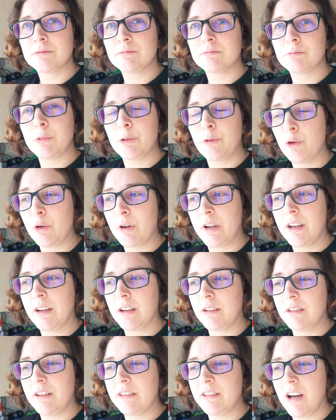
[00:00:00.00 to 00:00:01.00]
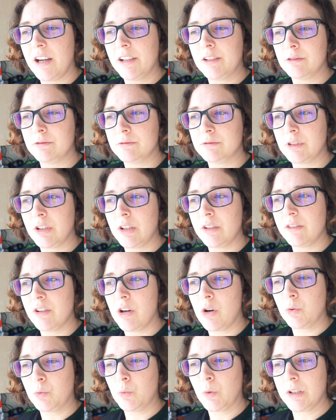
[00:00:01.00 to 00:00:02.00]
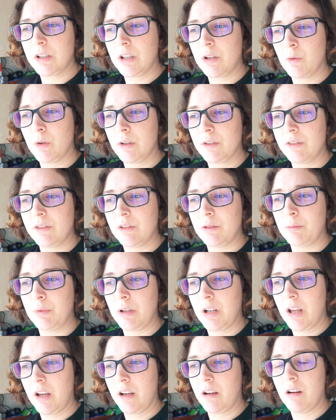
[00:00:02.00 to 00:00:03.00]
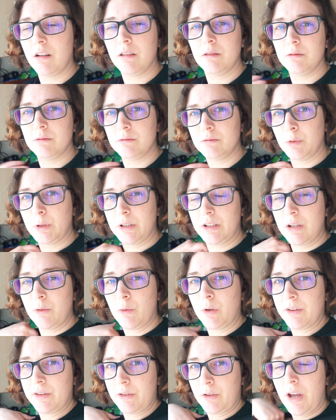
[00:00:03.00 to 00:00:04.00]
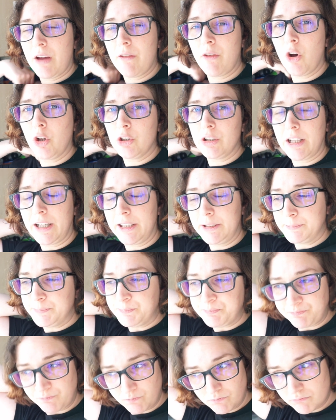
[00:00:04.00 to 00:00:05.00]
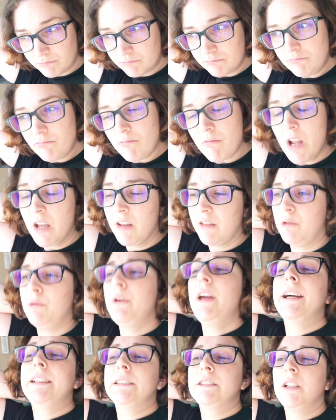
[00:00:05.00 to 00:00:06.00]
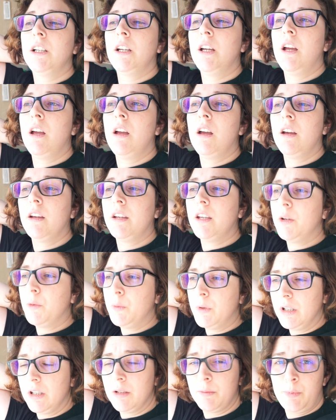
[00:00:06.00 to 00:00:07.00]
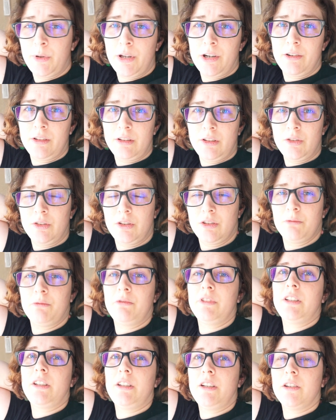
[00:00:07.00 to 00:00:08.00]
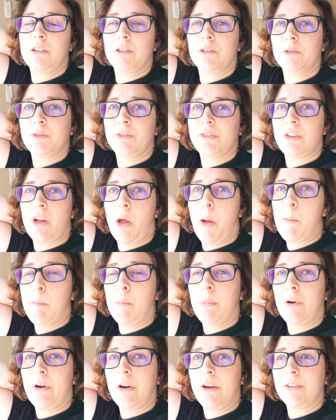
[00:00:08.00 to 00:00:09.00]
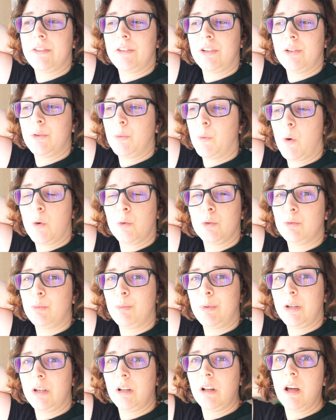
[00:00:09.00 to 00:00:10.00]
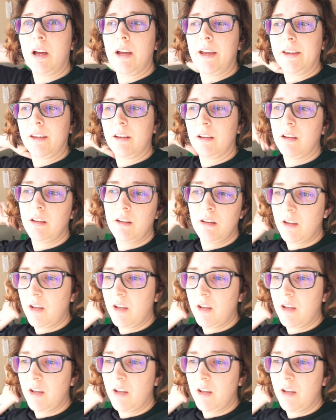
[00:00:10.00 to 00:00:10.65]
before he can decide on his own what he wants to be like, what he wants to have online. So yeah, he will appear in YouTube videos, but it won't be like